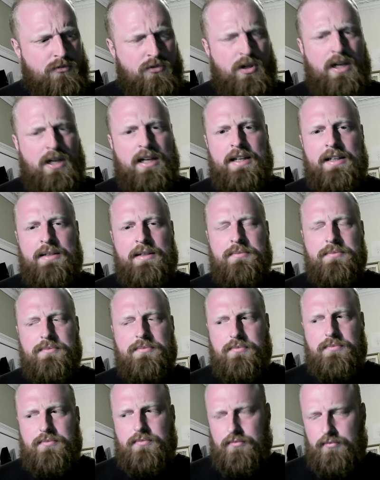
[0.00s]
really
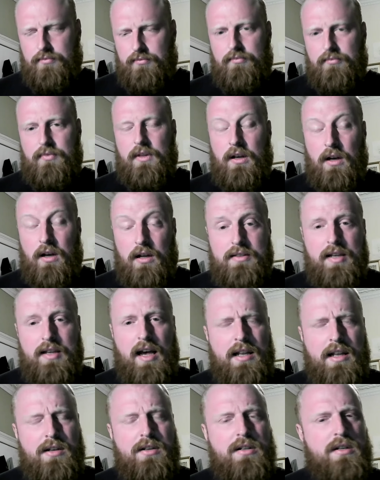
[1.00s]

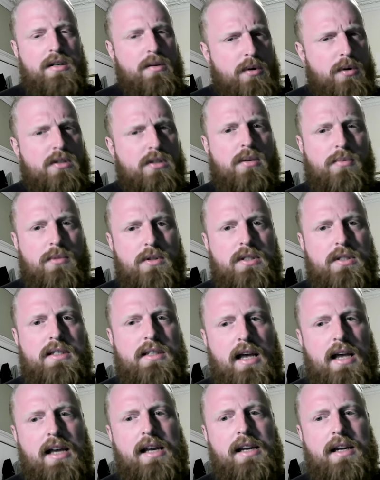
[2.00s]
attend to what someone's
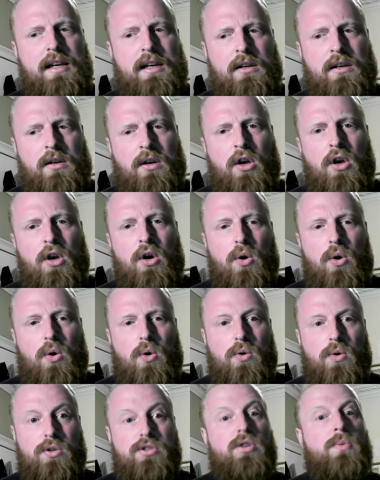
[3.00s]
saying,
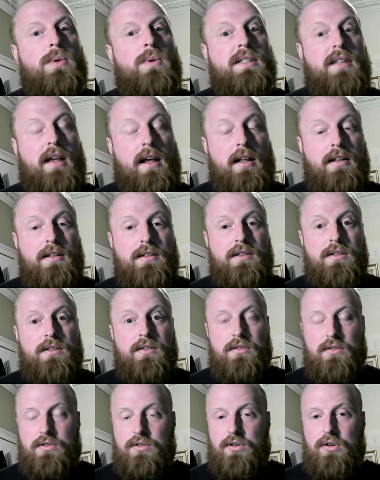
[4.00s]
or to
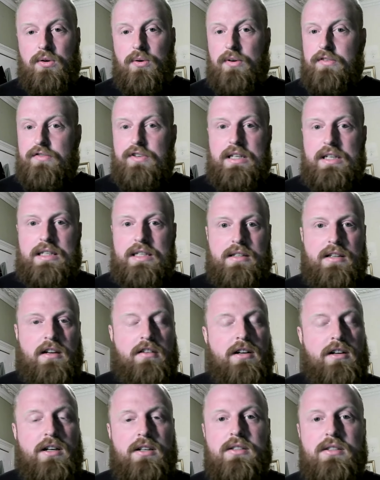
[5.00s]
attend to a
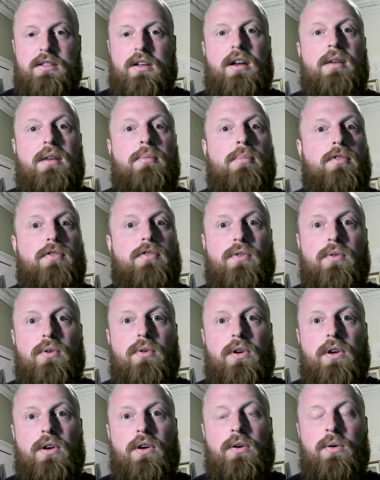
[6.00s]
vista and a sight
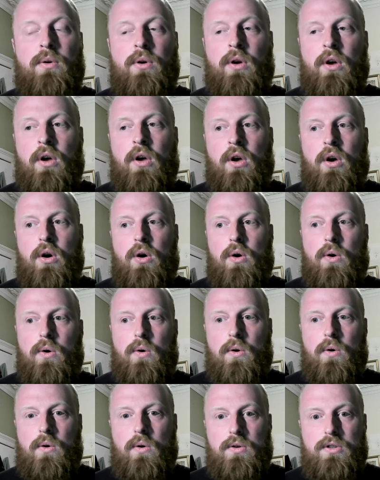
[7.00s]
before you,
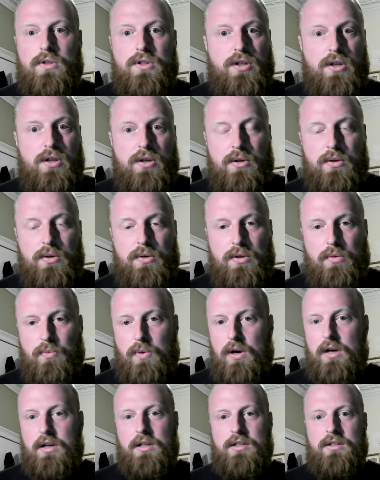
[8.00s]
or to the
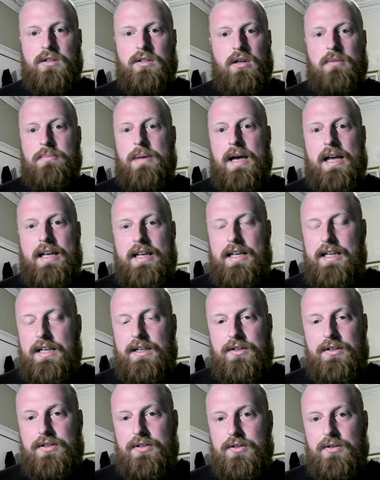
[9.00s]
words on a
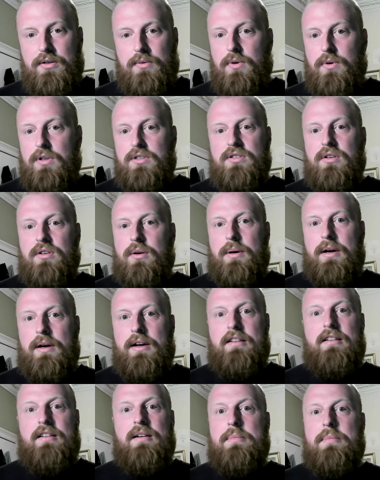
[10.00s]
page, or
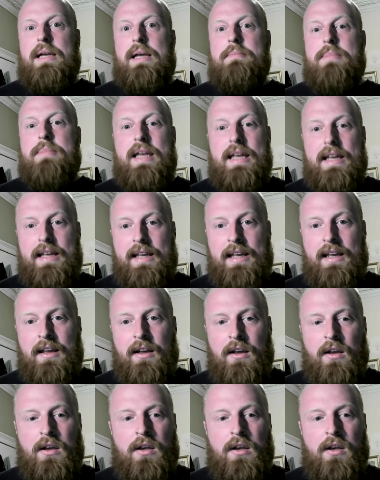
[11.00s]
whatsoever it may be.